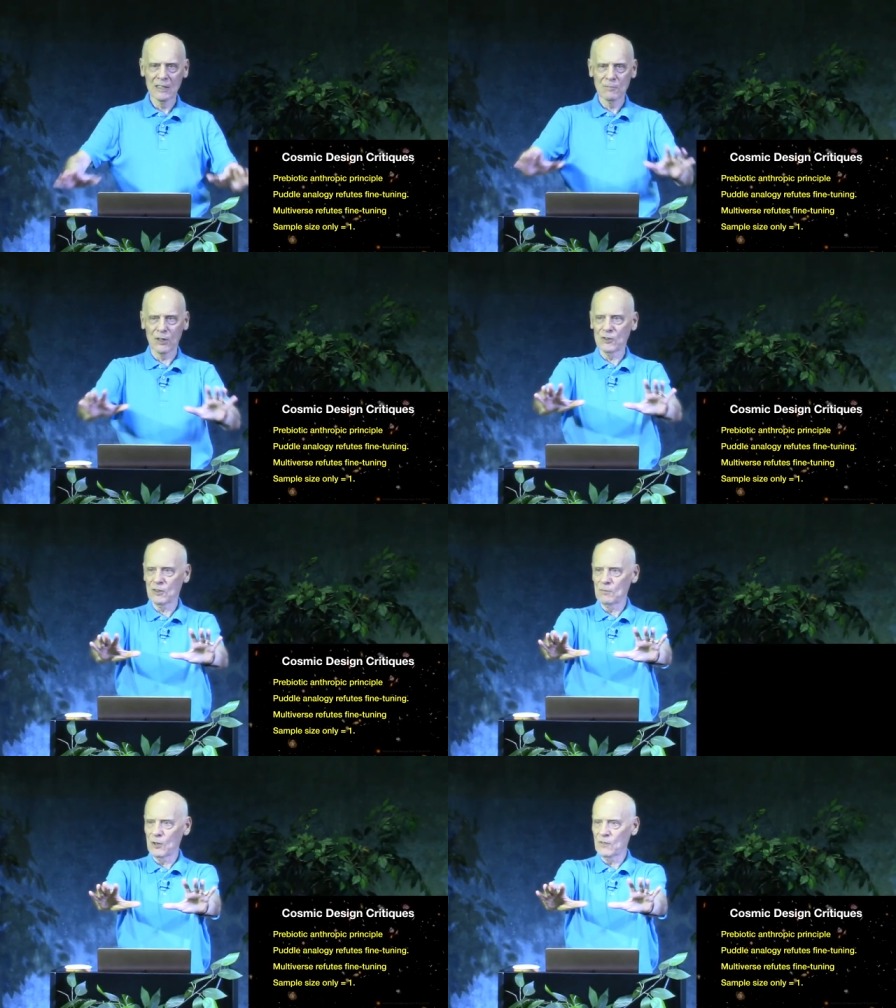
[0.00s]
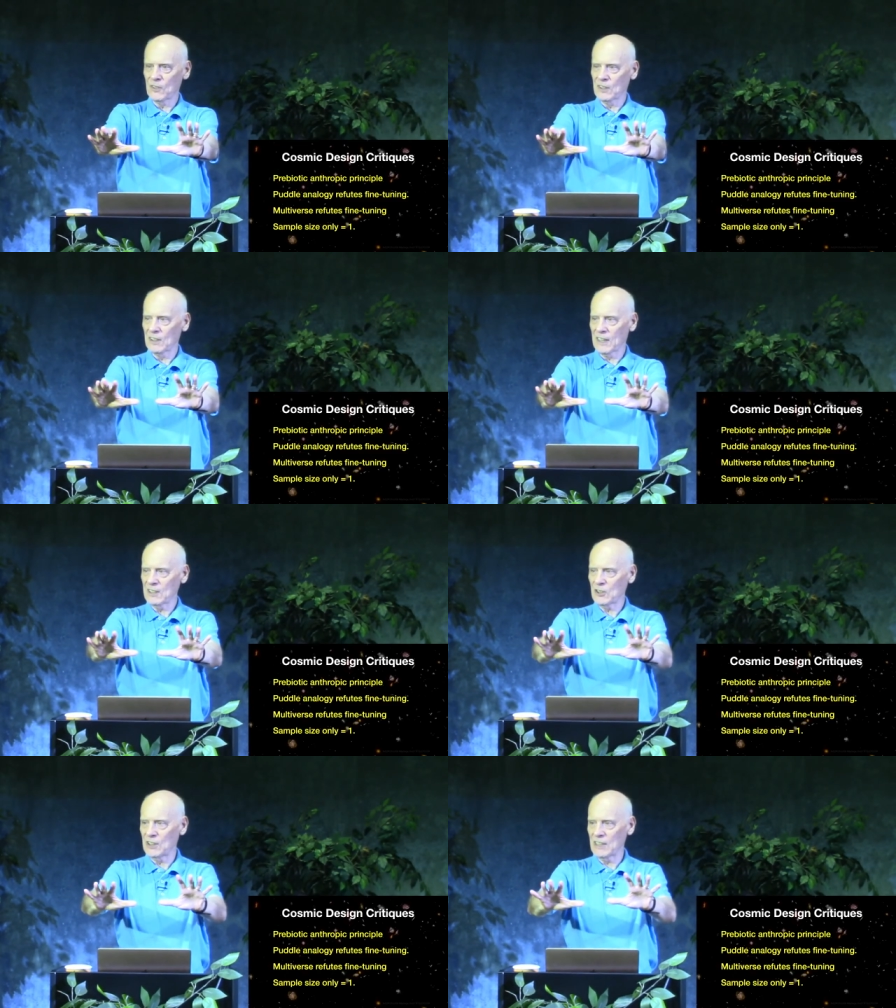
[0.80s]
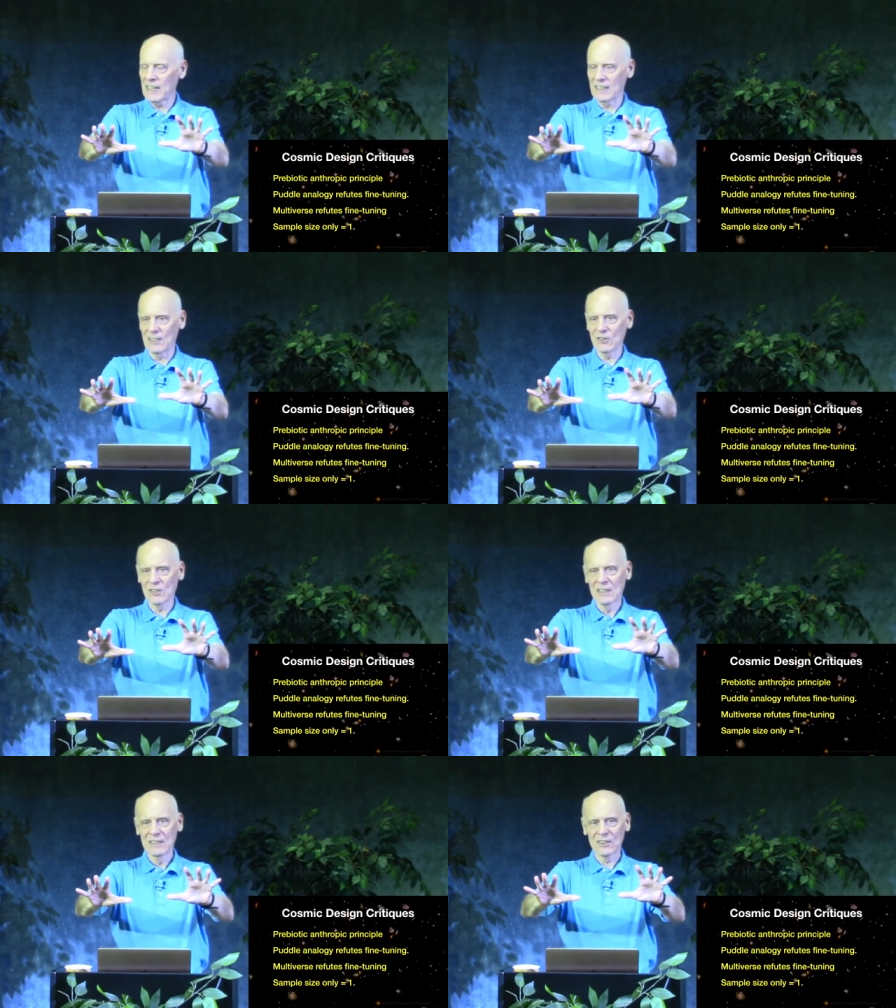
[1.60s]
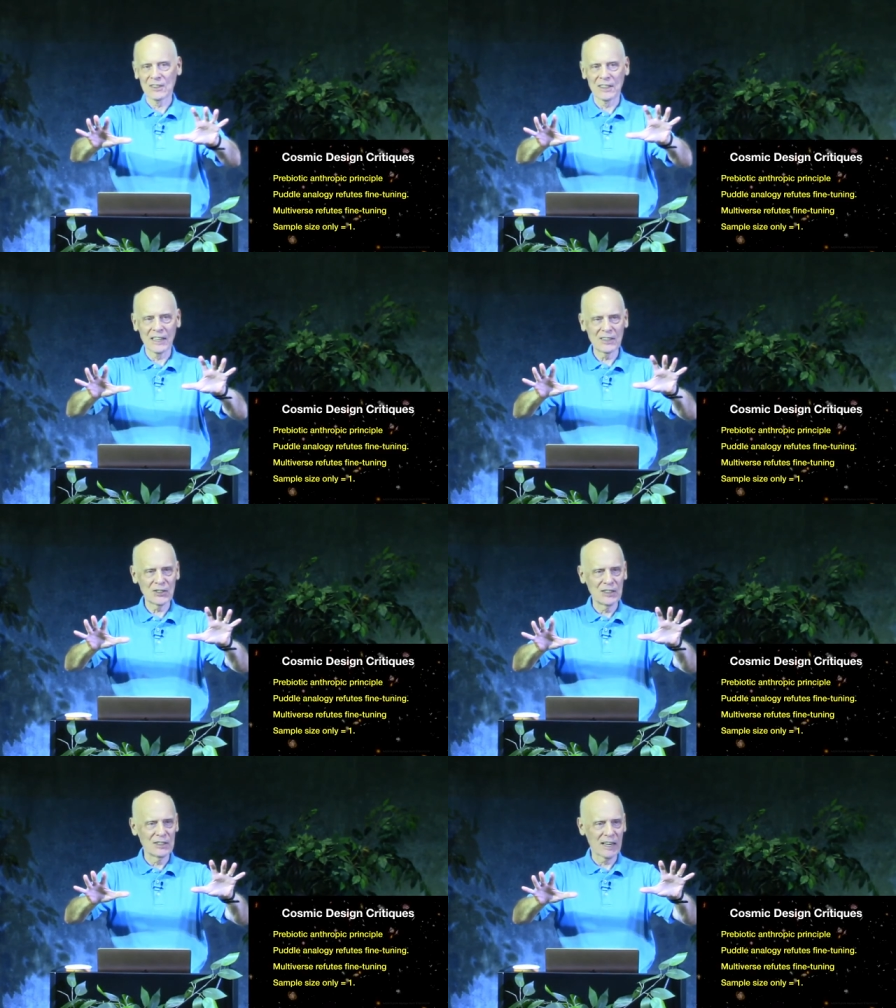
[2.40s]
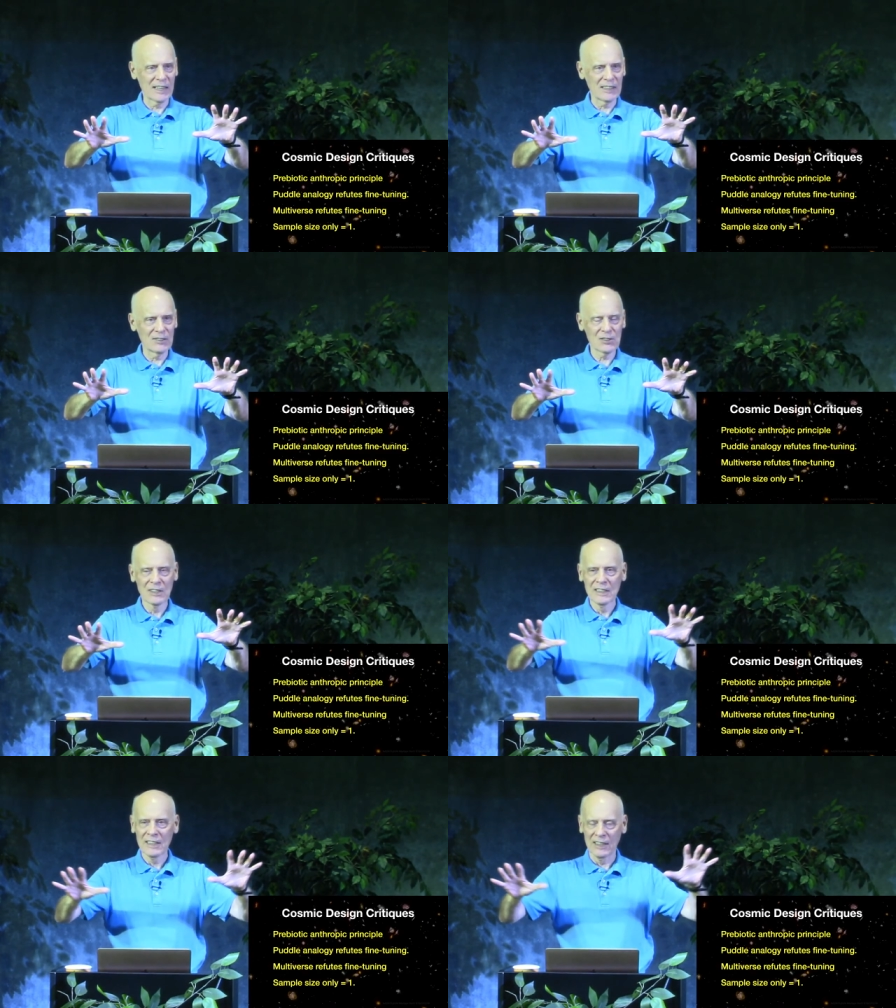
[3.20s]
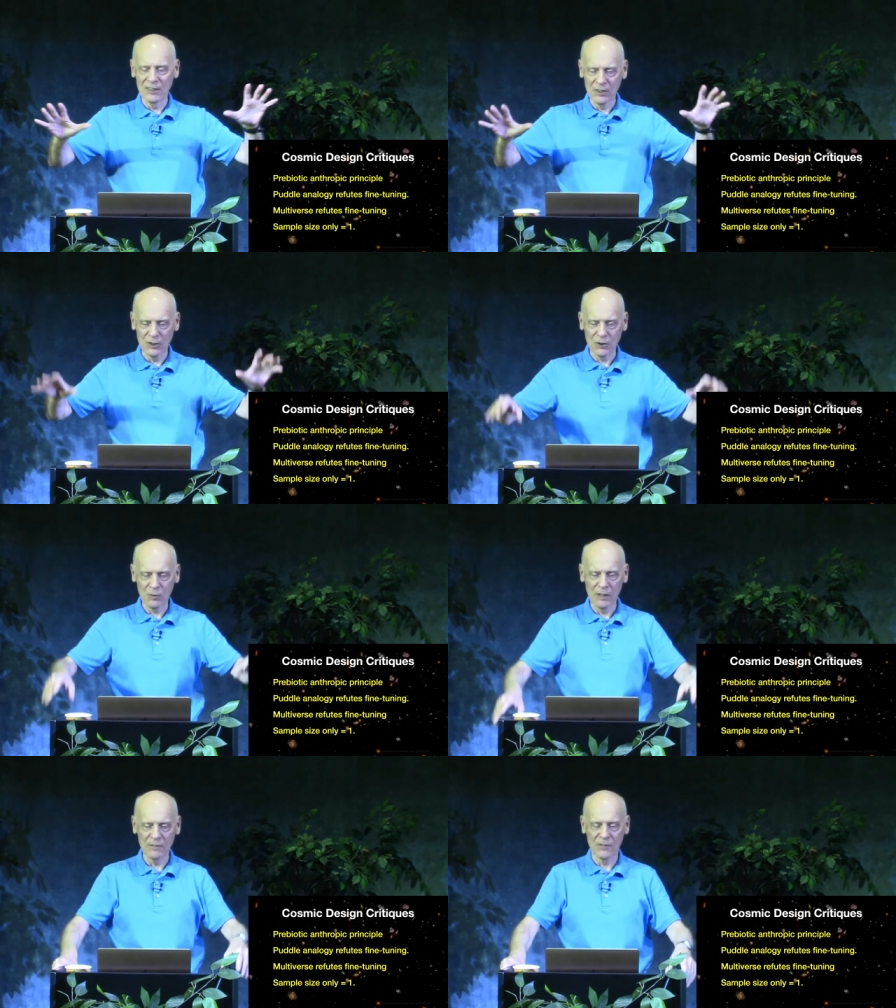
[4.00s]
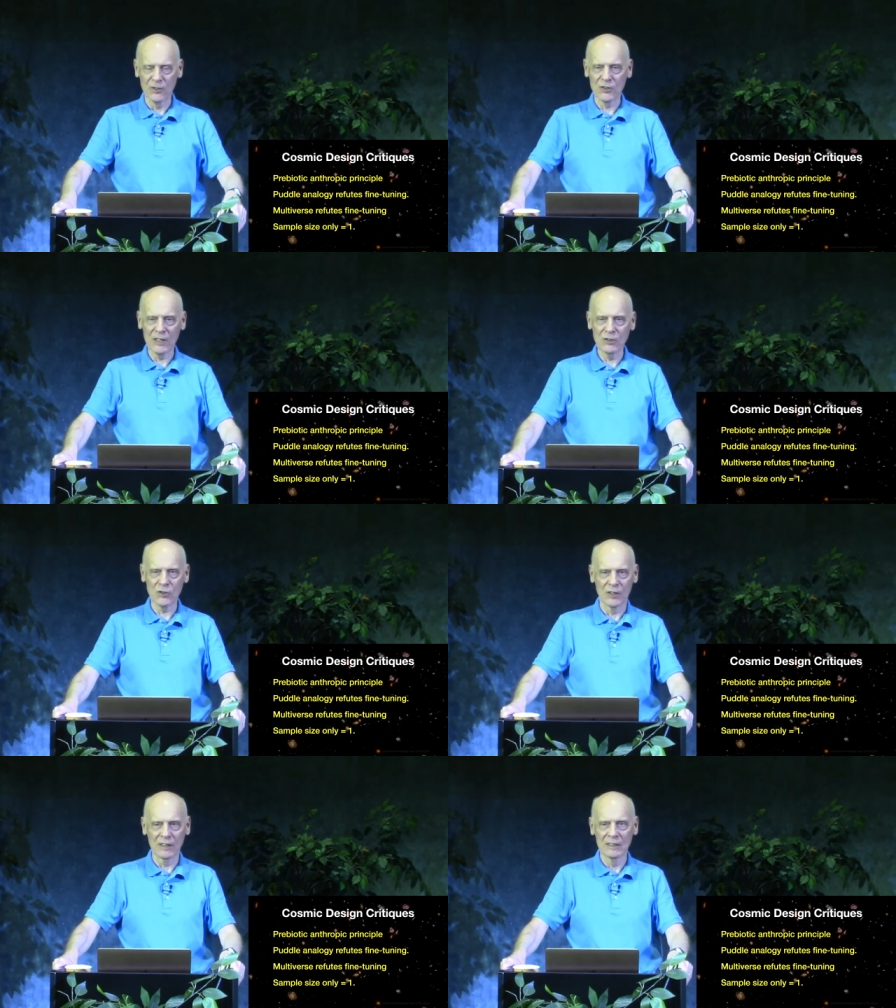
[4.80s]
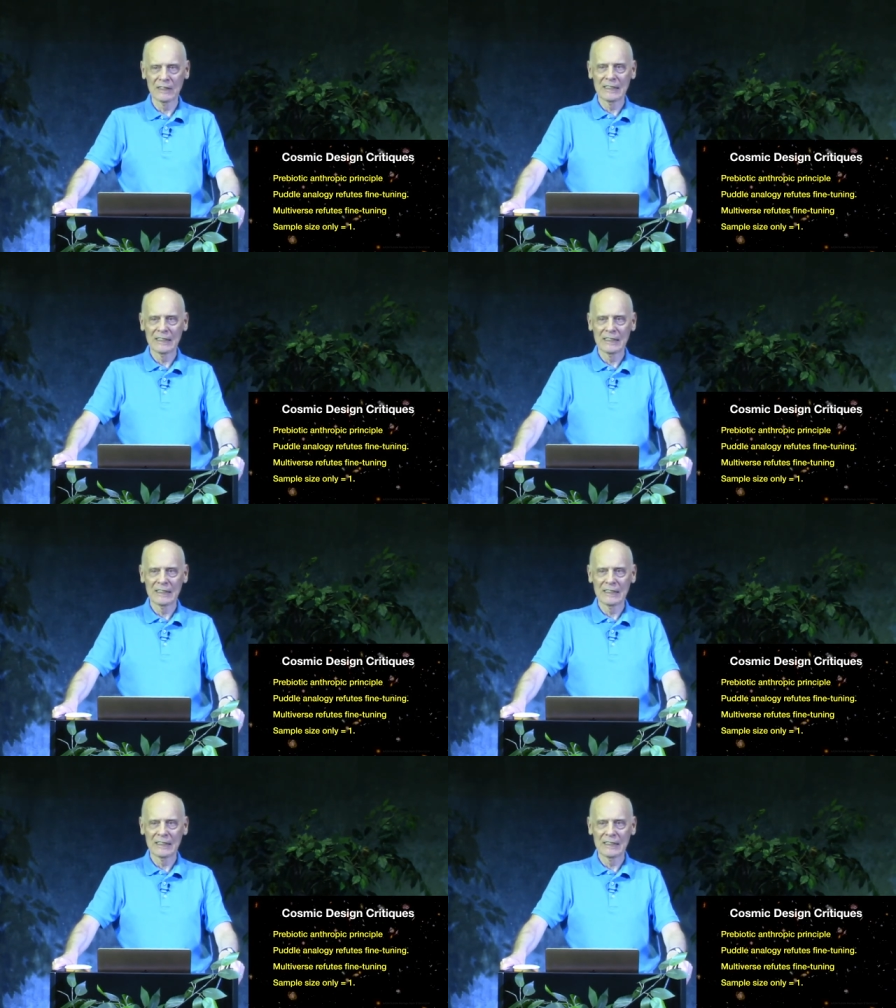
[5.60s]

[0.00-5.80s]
But as you move from the 1980s to the 1990s and into the 21st century,